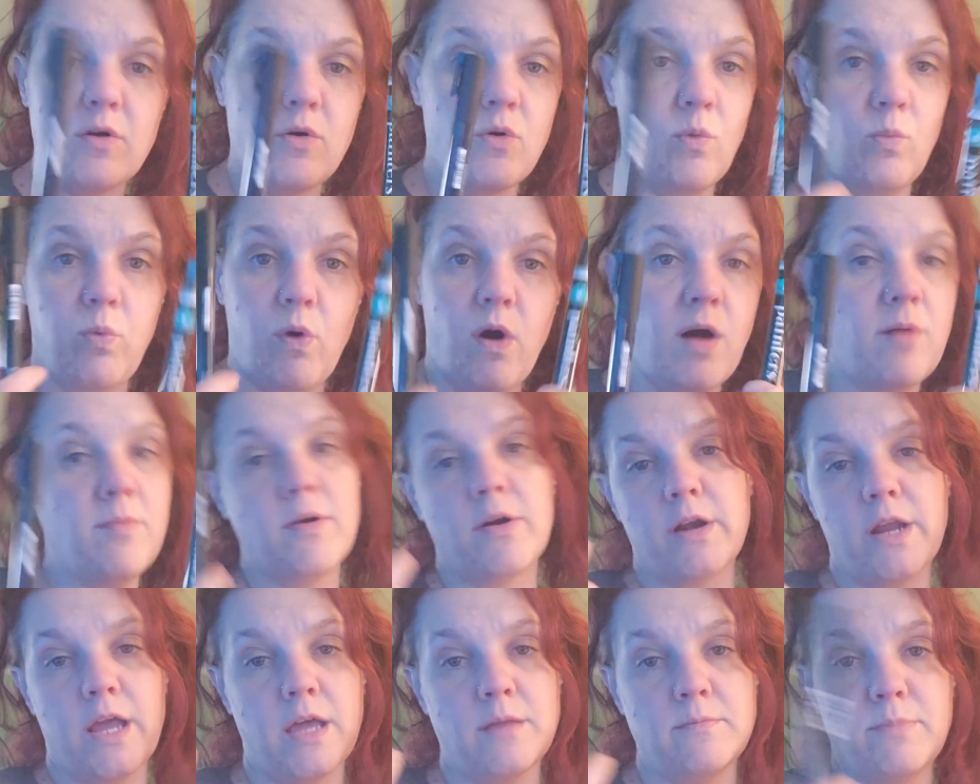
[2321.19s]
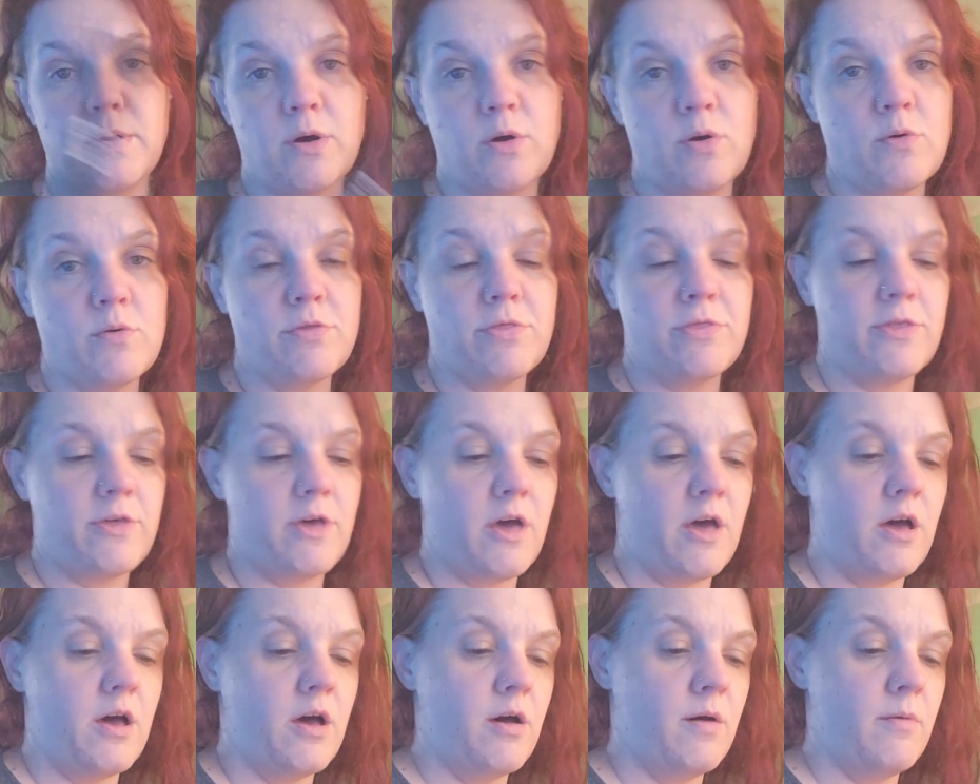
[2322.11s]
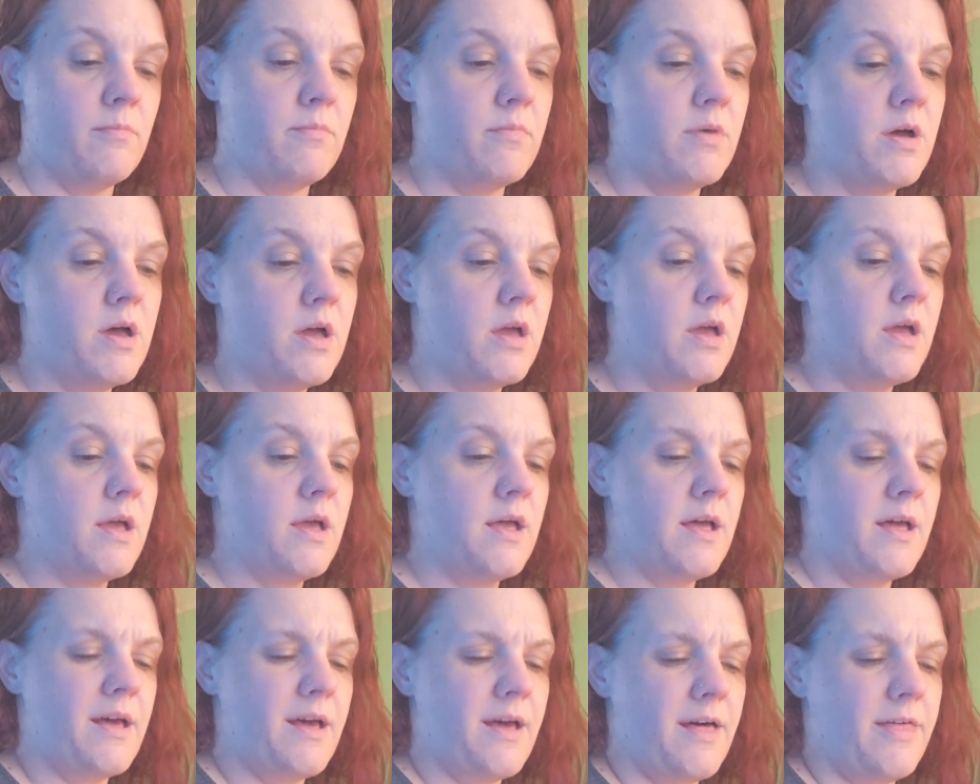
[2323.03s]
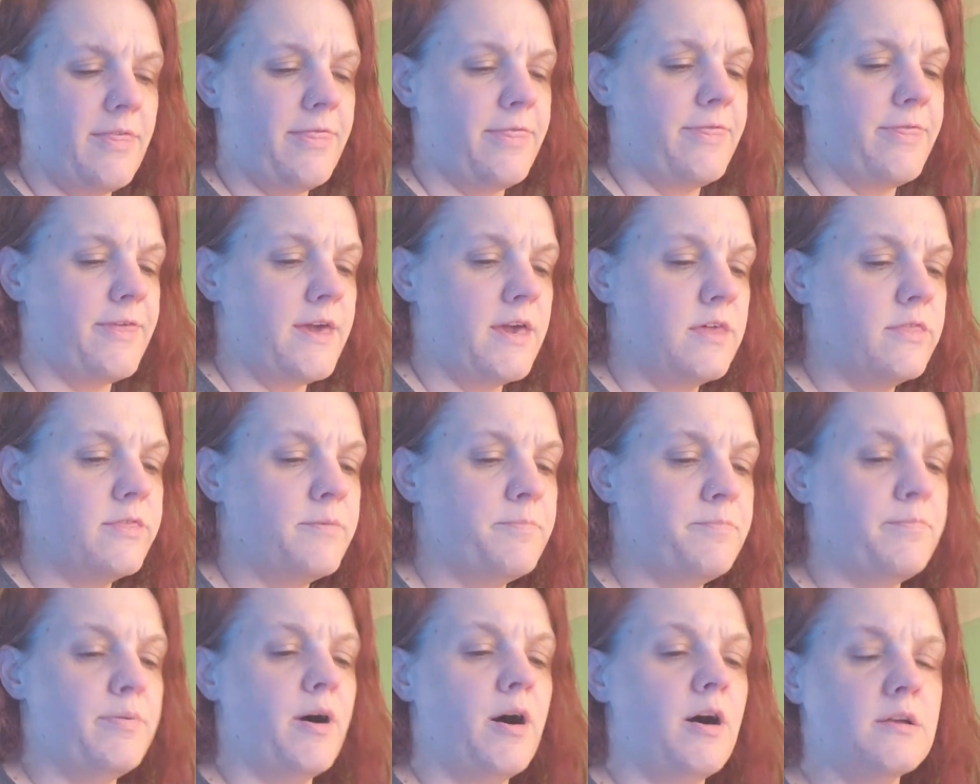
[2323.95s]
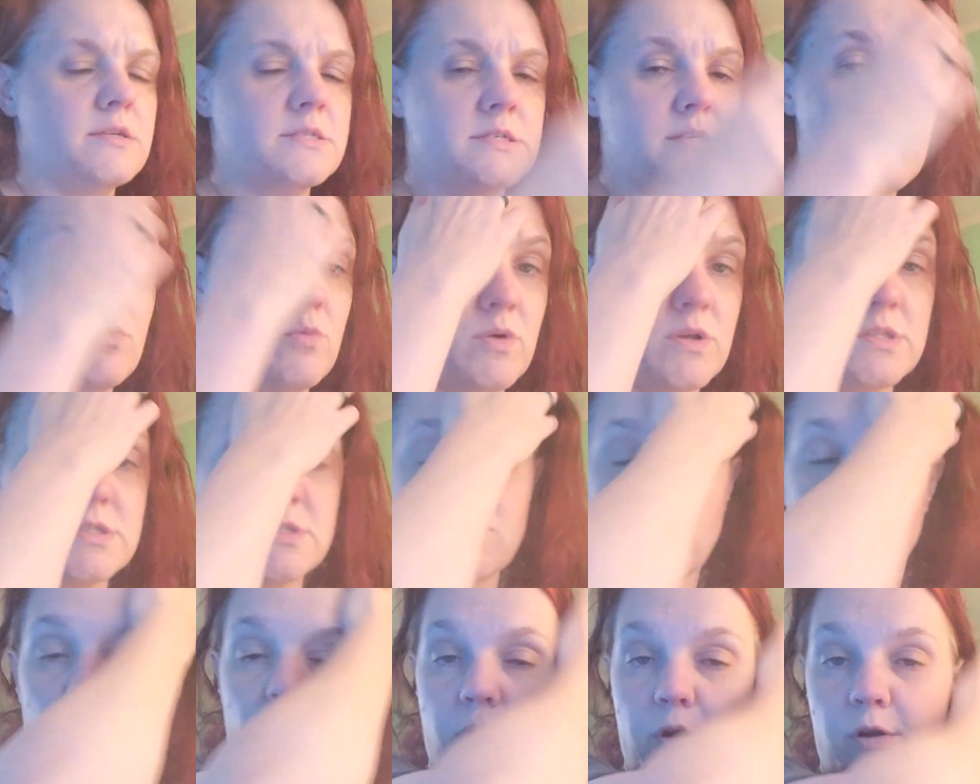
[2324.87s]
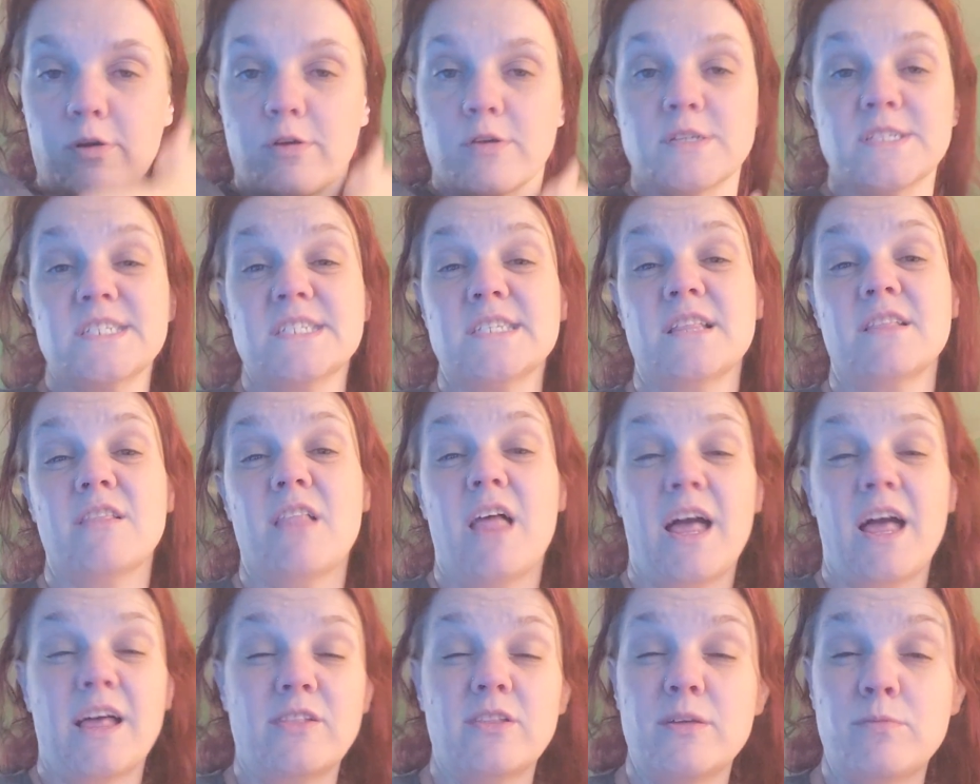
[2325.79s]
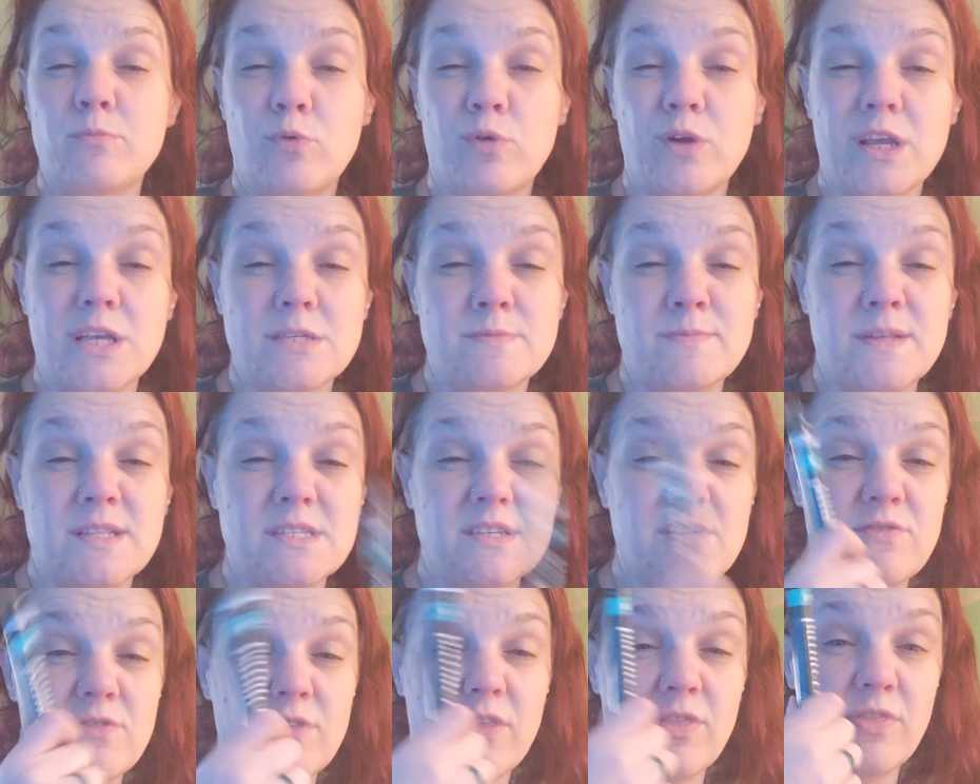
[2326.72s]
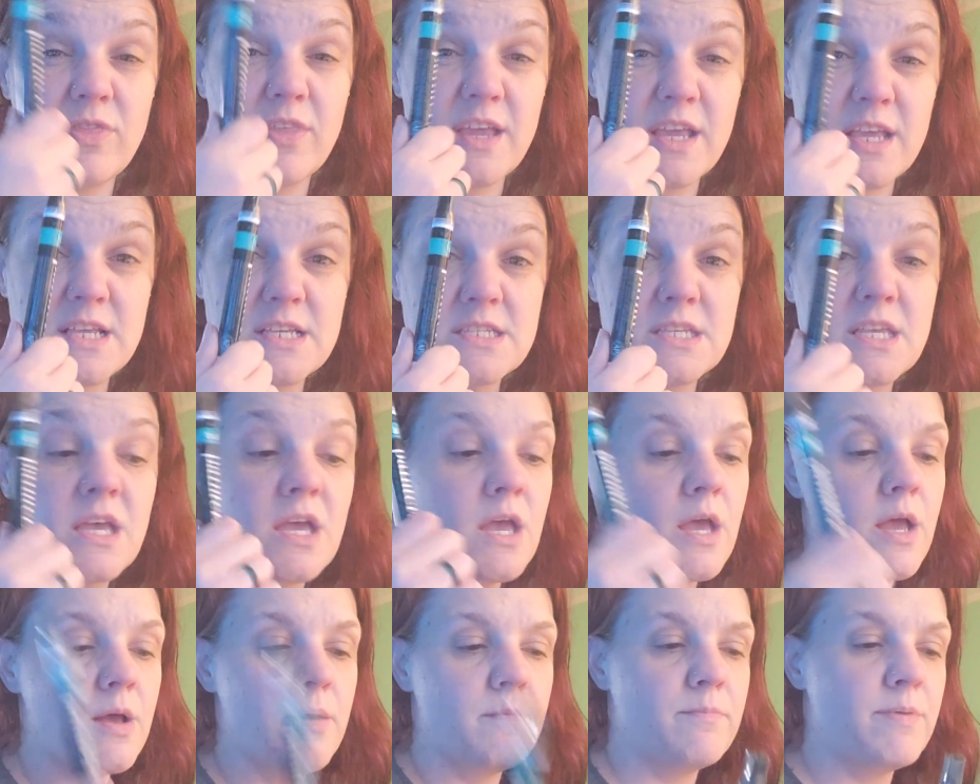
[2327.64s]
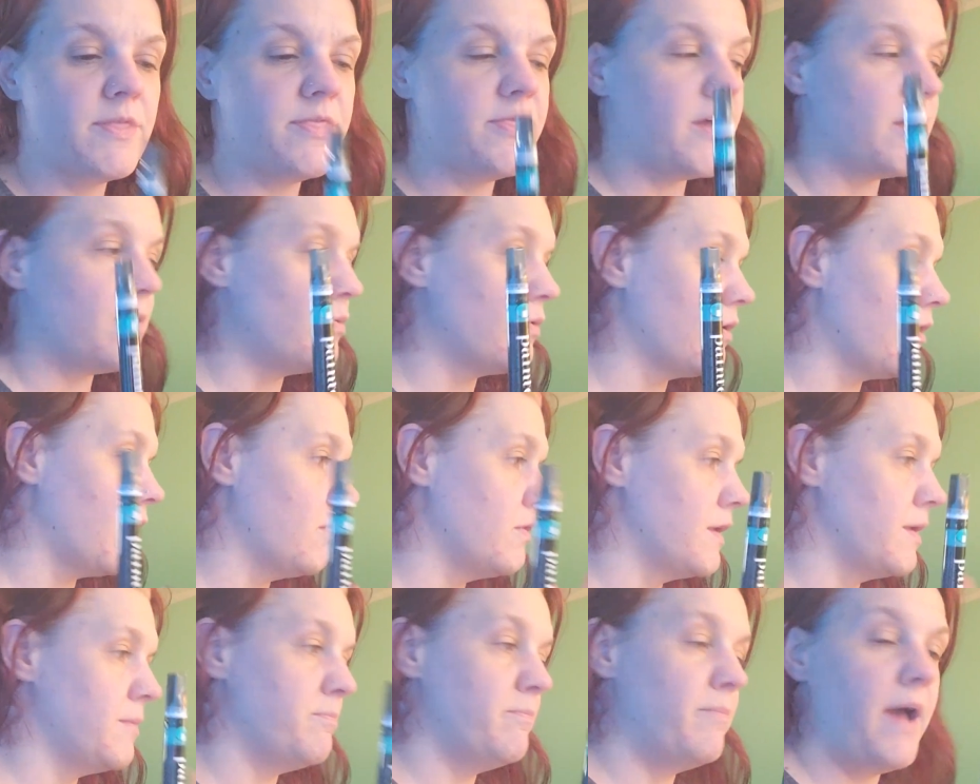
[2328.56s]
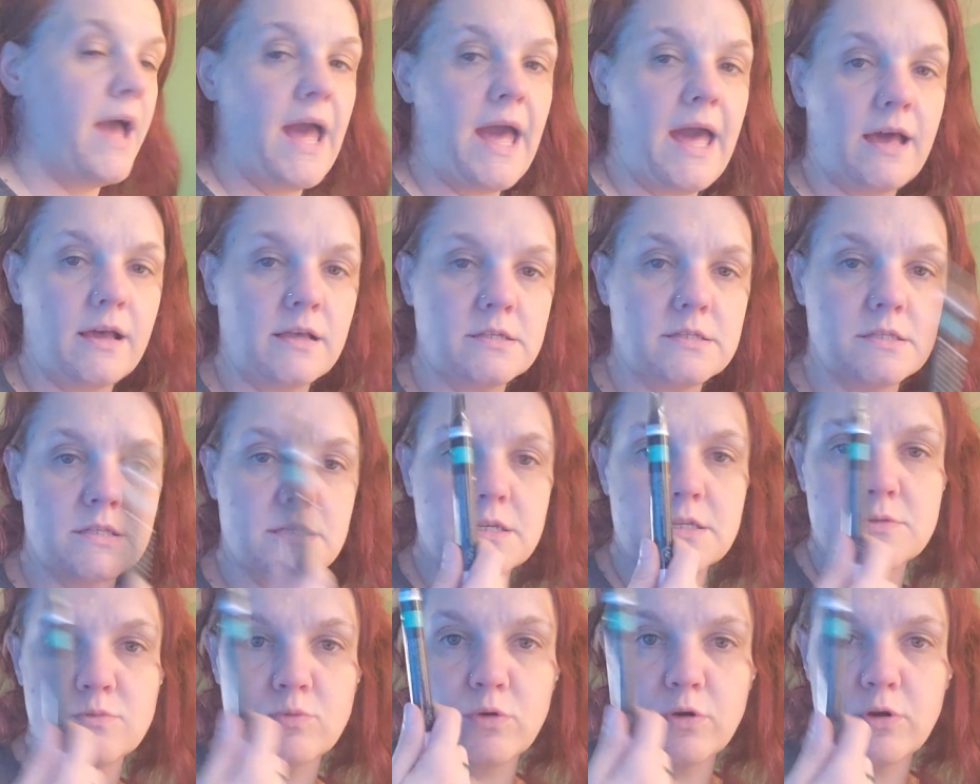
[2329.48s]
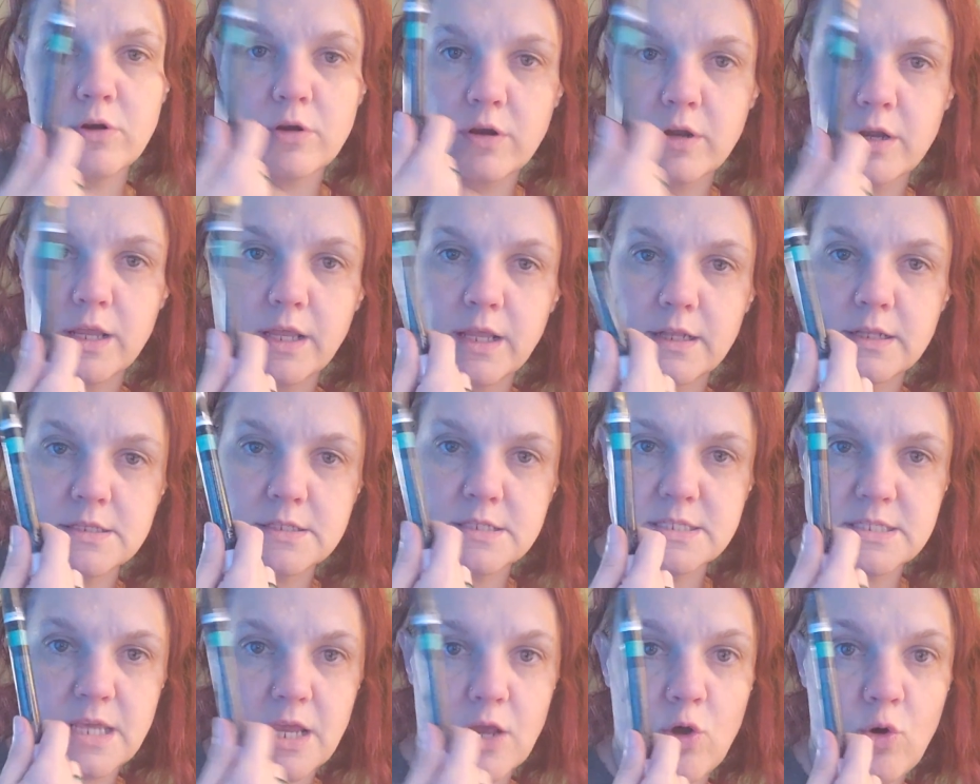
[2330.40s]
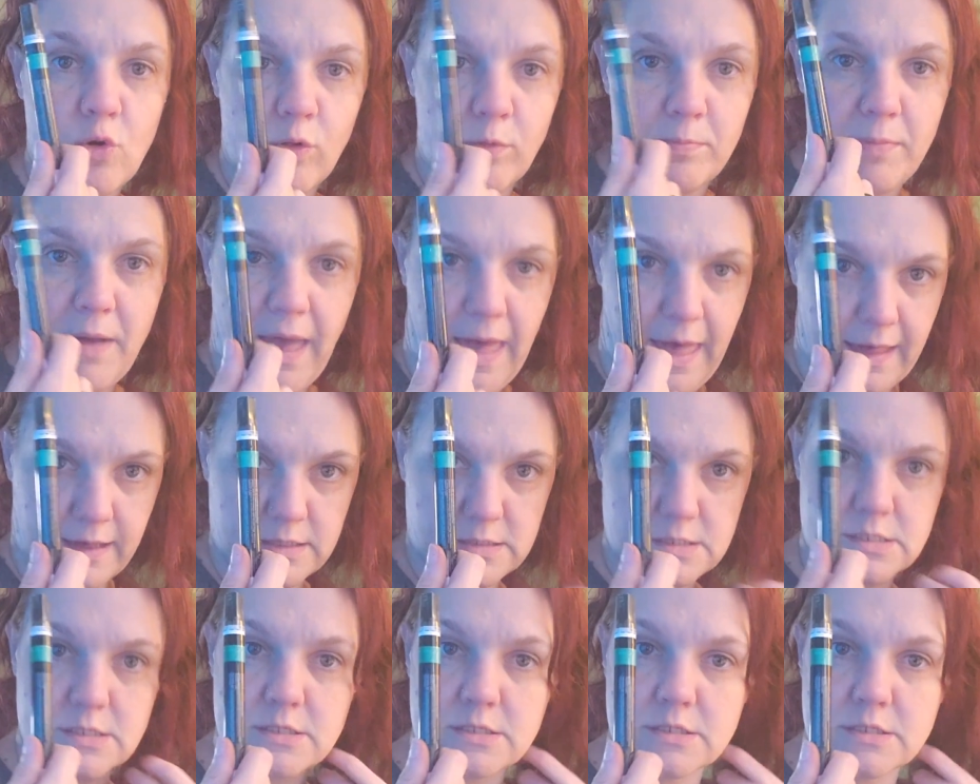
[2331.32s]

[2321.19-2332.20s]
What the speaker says: Walmart had both. I think the Posca ones were slightly more expensive than these, but they were all in packs. These were in single packs.